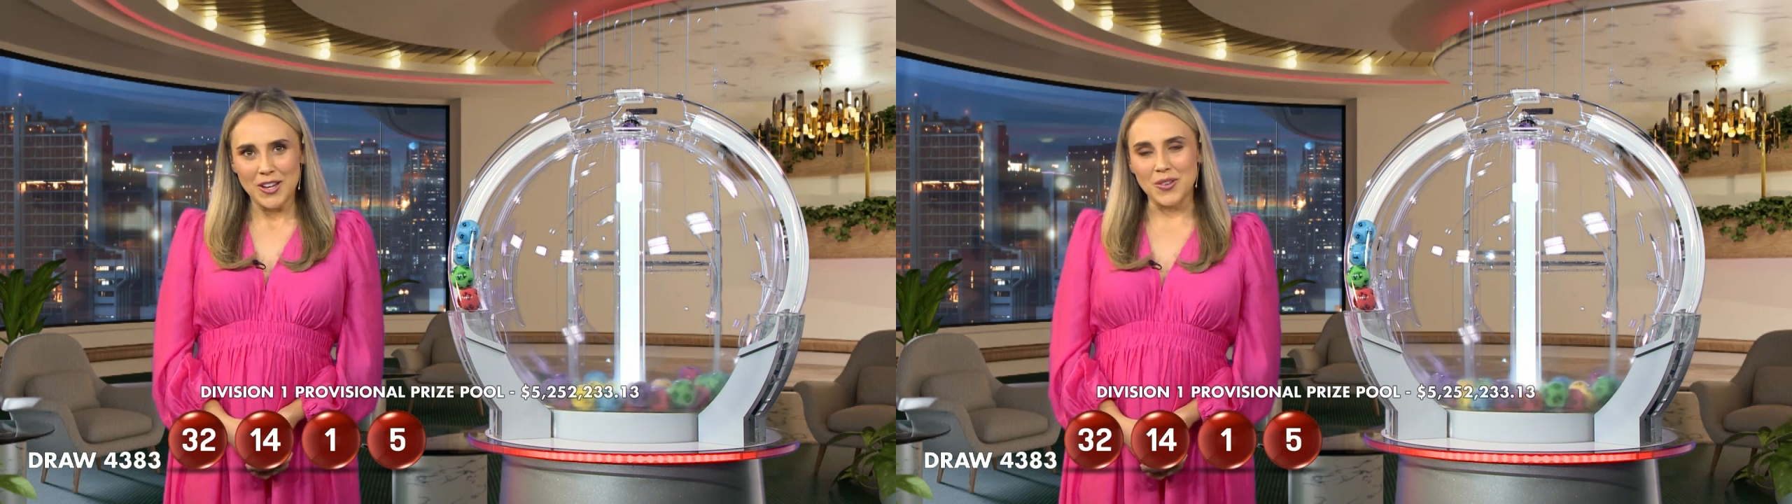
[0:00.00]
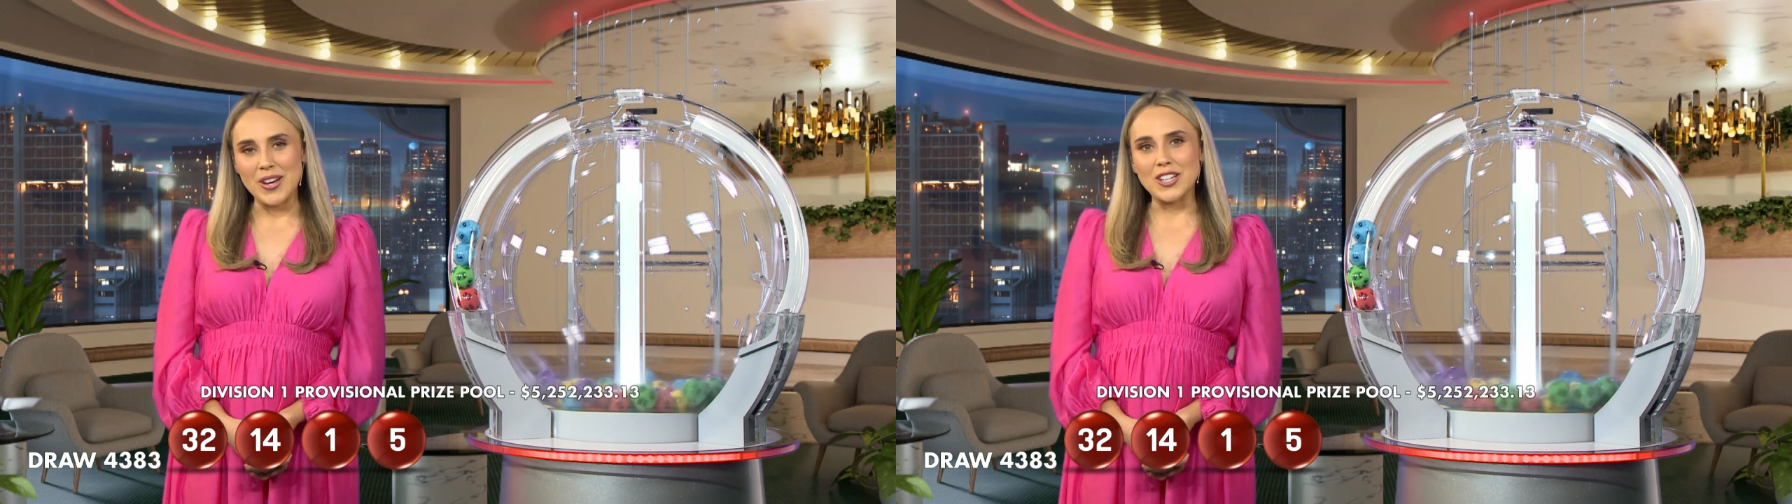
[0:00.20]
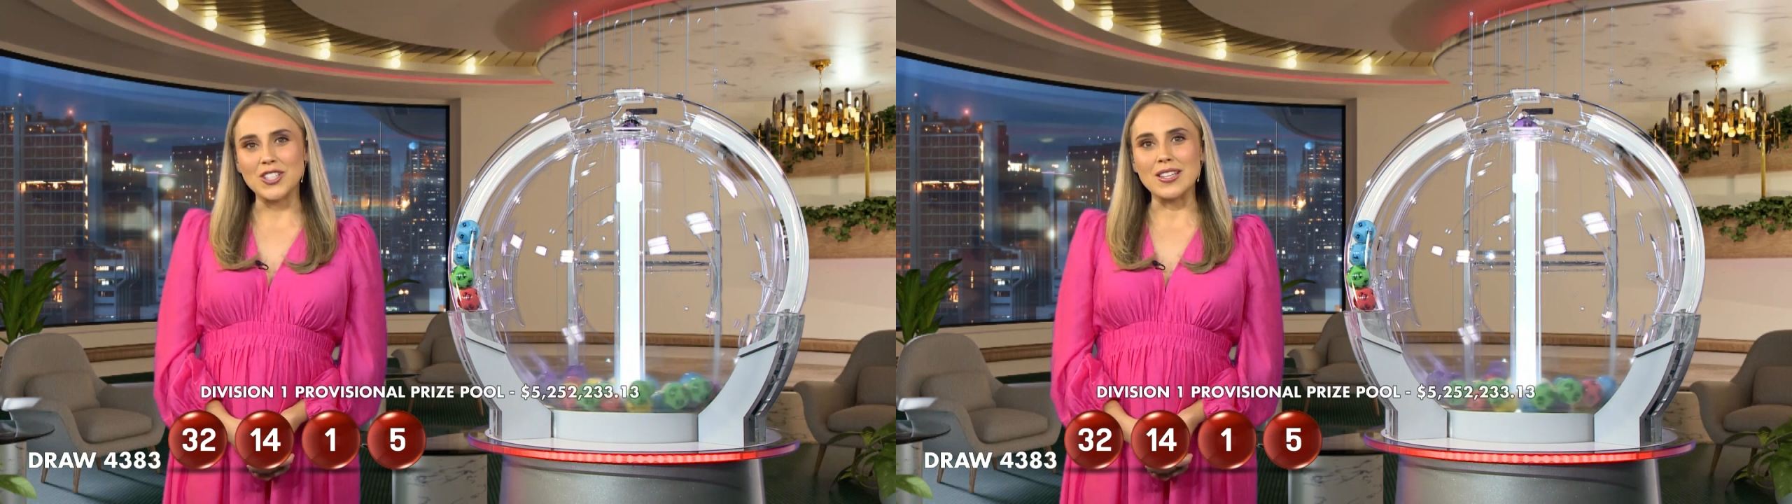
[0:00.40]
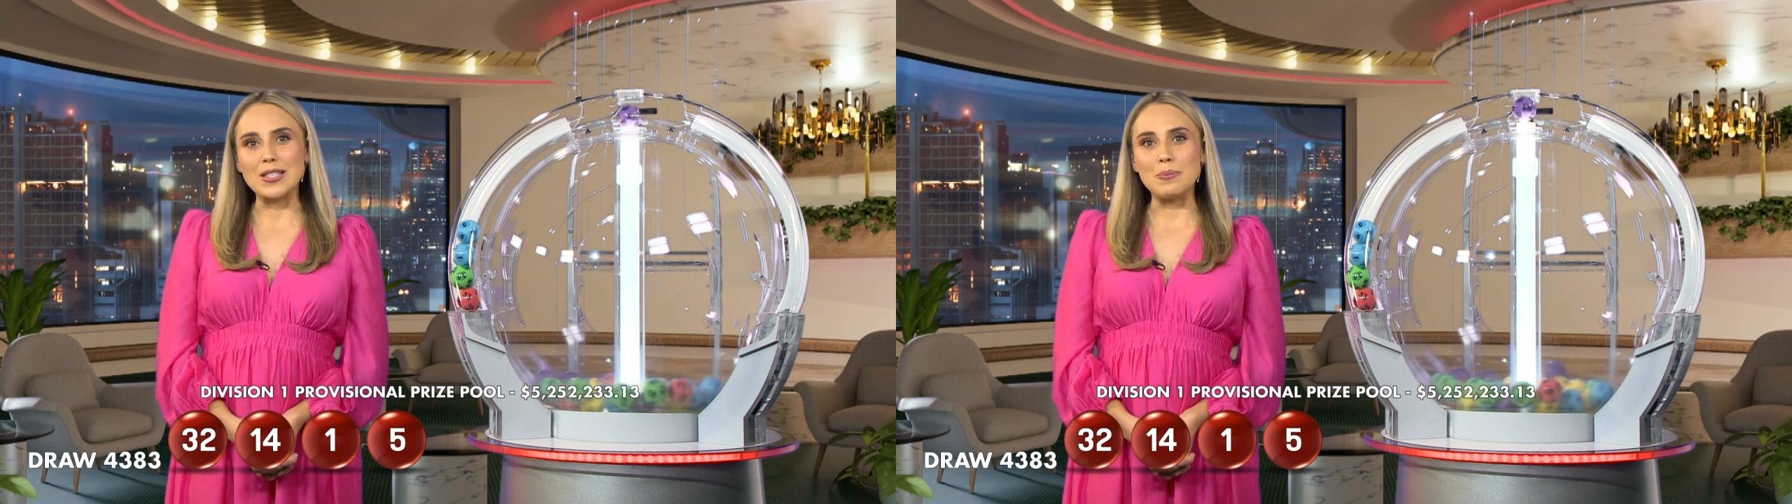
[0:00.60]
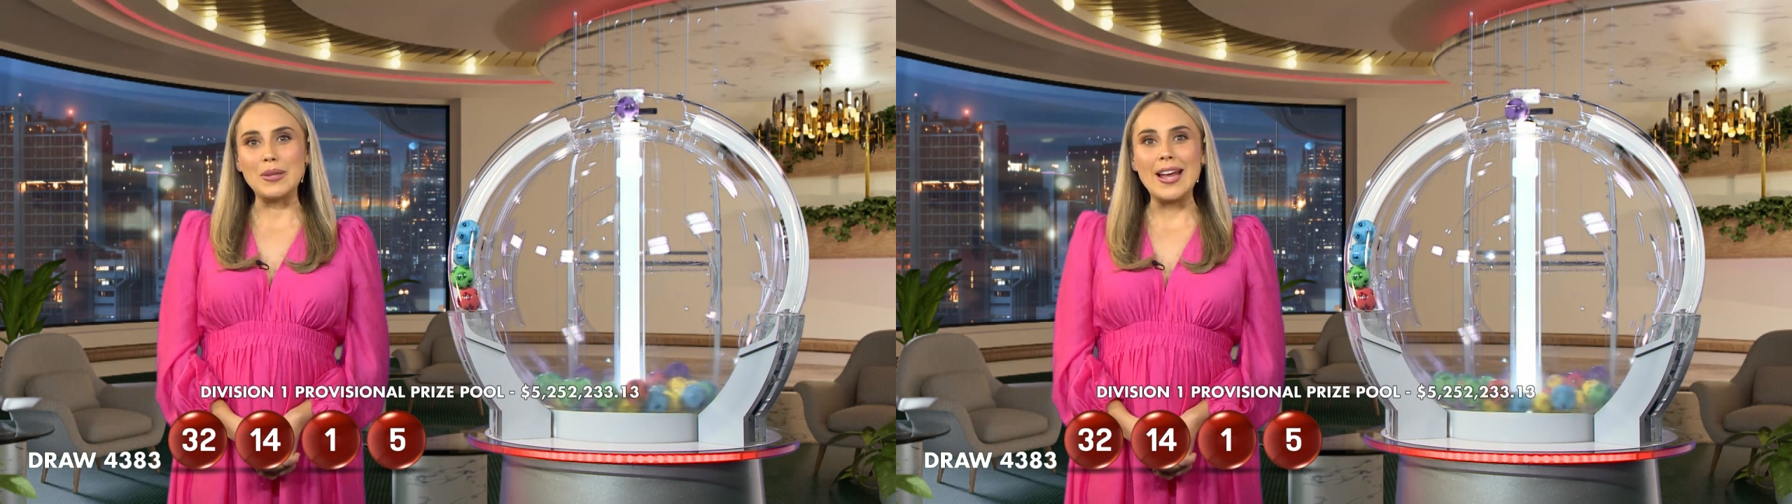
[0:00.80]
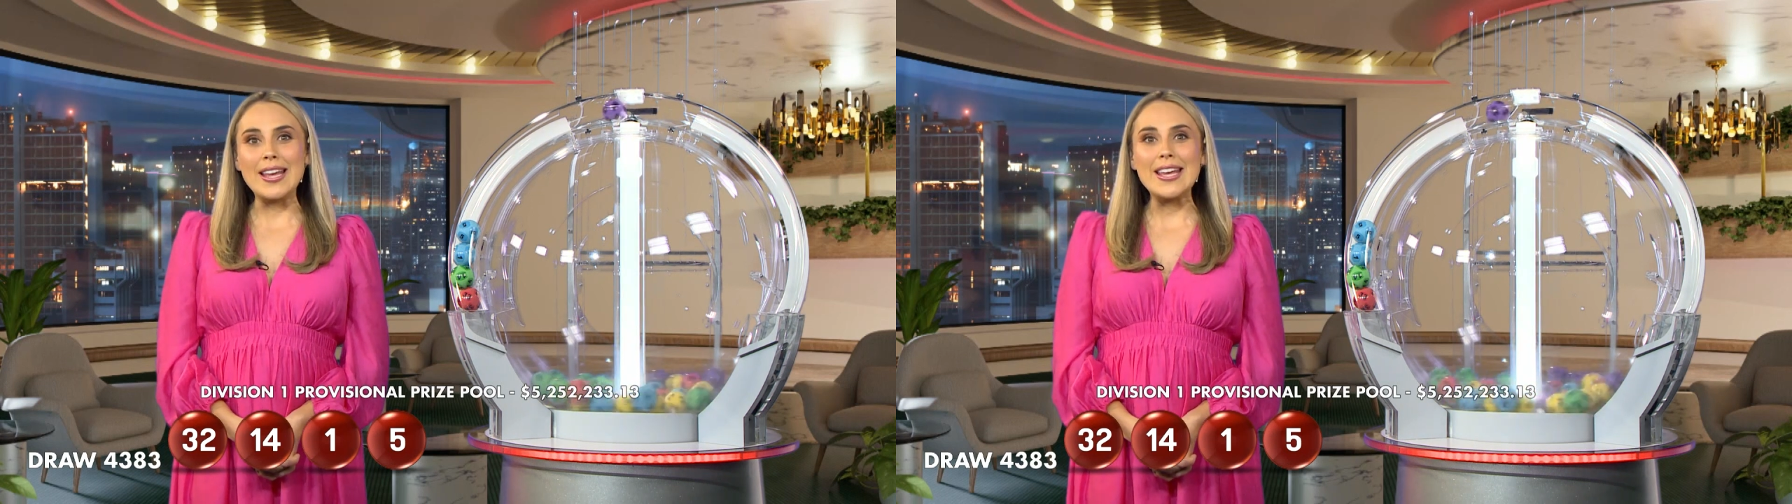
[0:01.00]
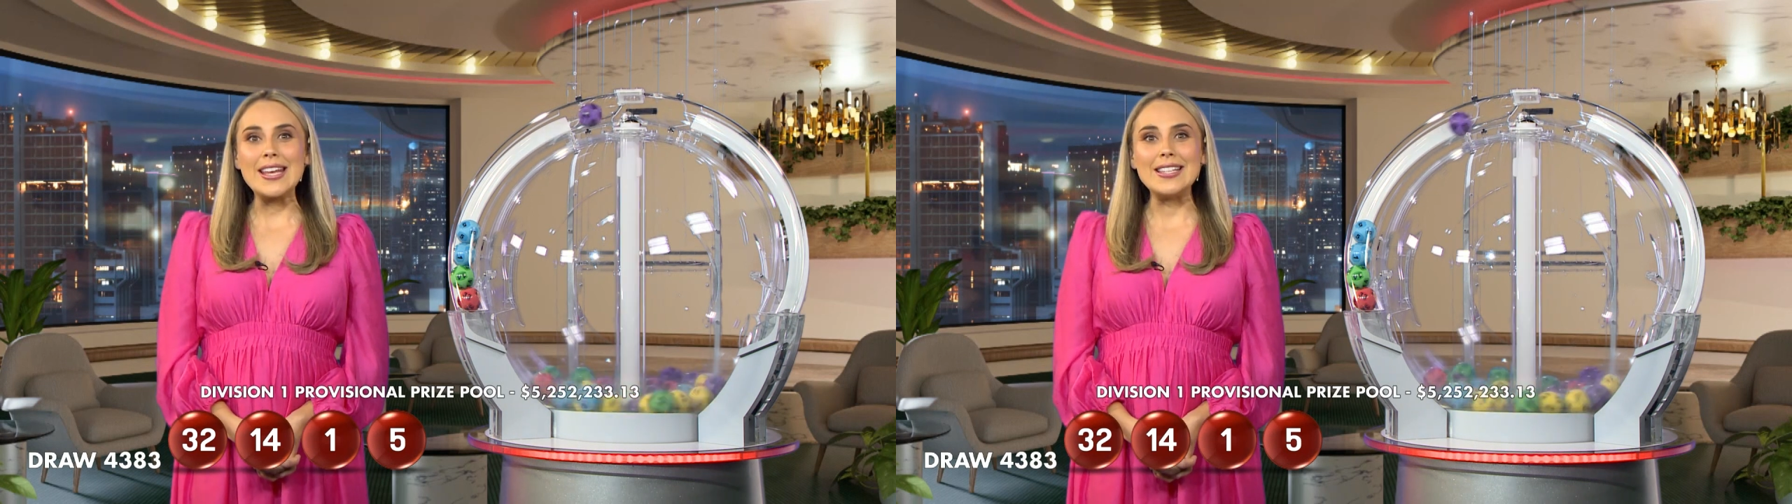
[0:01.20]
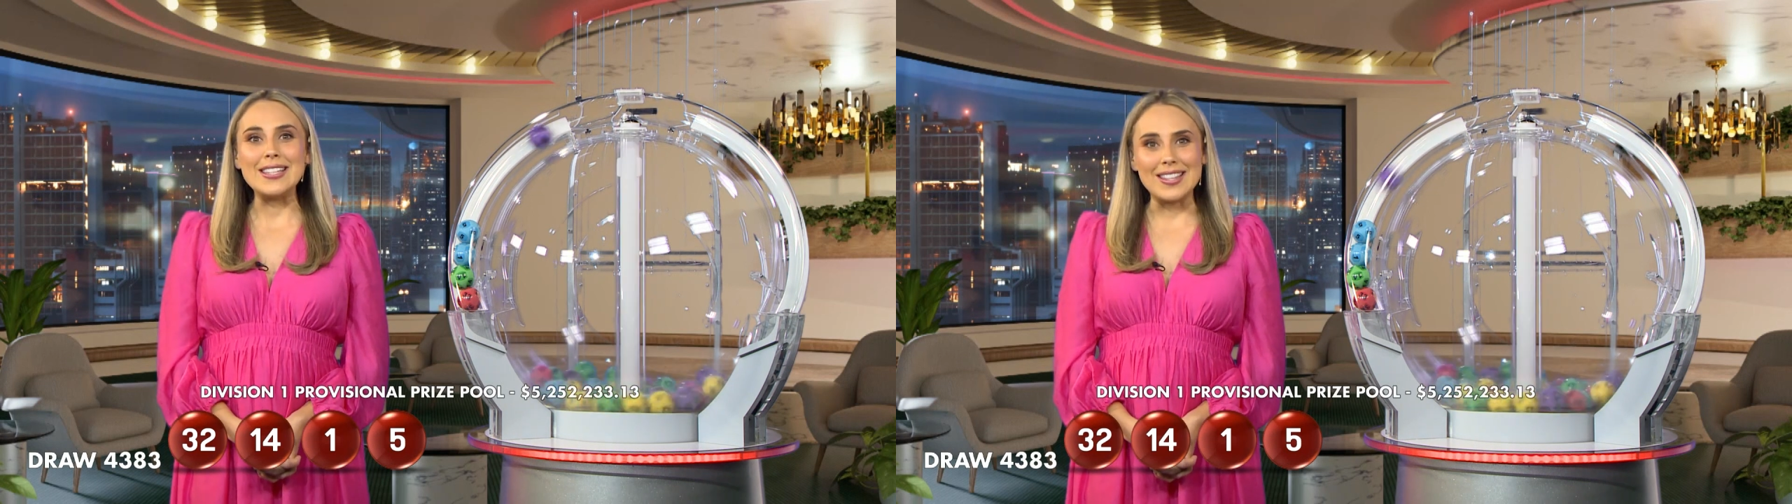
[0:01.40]
Your next chance to play
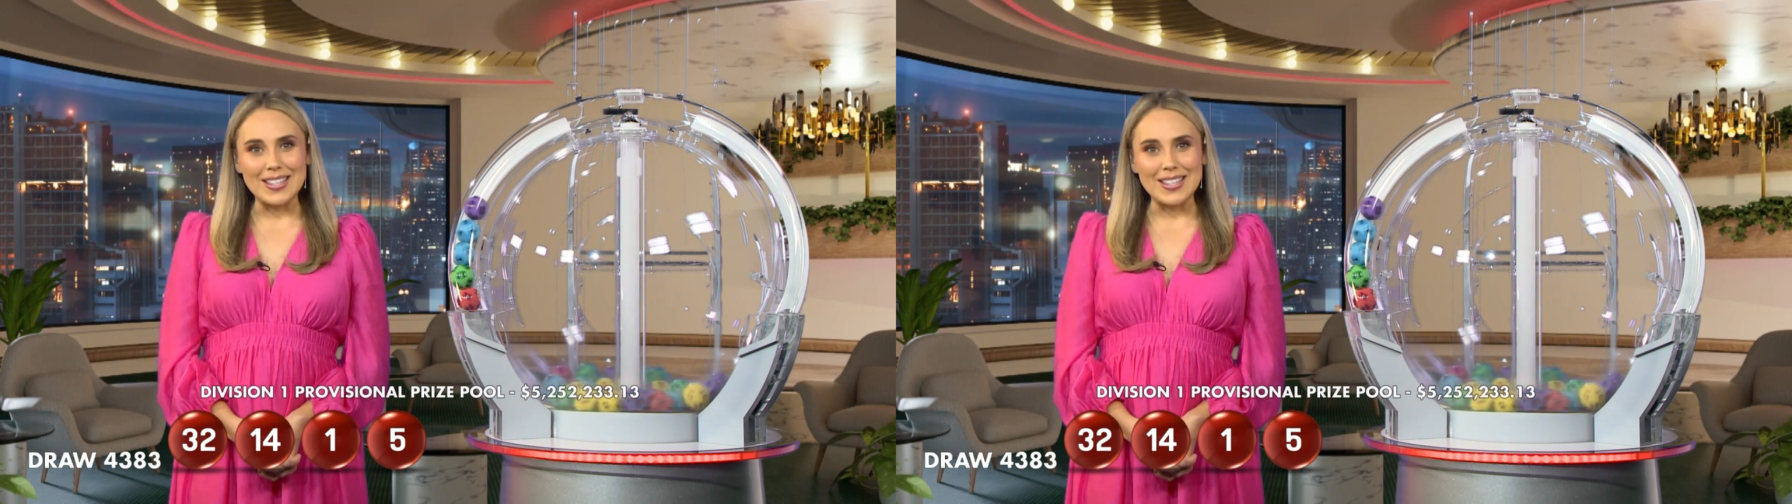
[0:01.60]
is